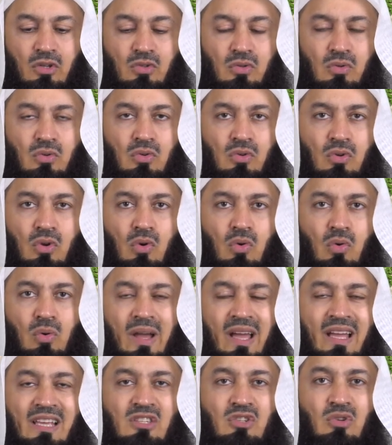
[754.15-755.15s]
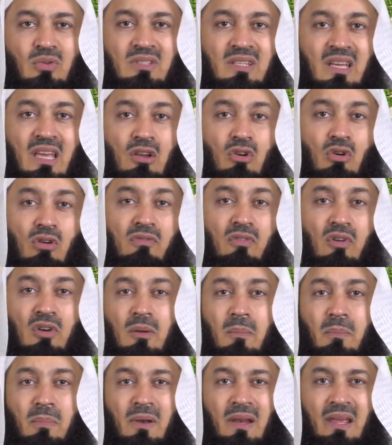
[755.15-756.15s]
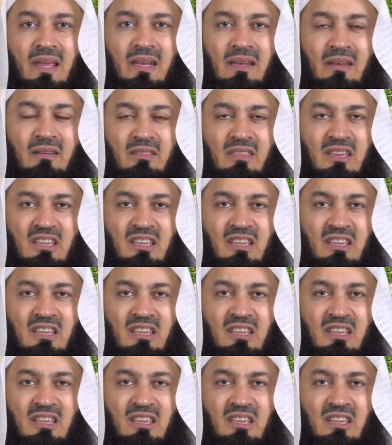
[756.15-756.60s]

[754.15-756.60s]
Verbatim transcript: do you know as you take off on a plane,